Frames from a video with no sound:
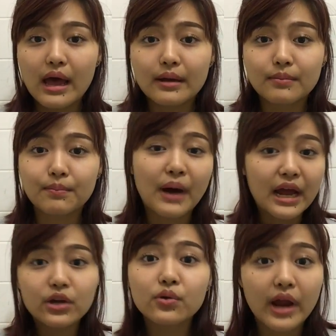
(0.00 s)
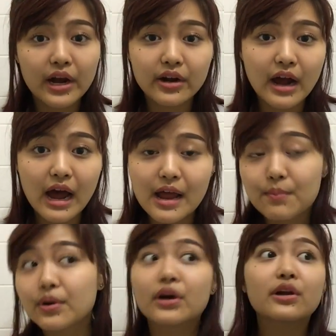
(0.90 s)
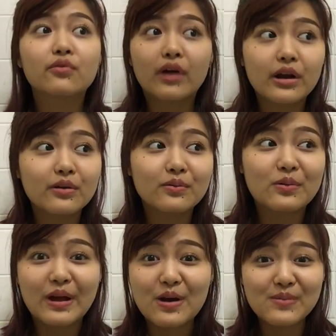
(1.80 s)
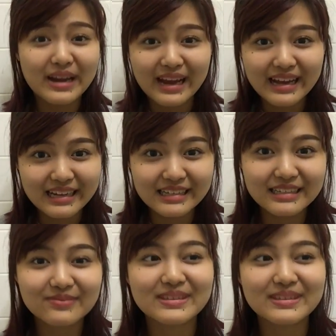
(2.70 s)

and buy a new hair dye and put it right away on my head,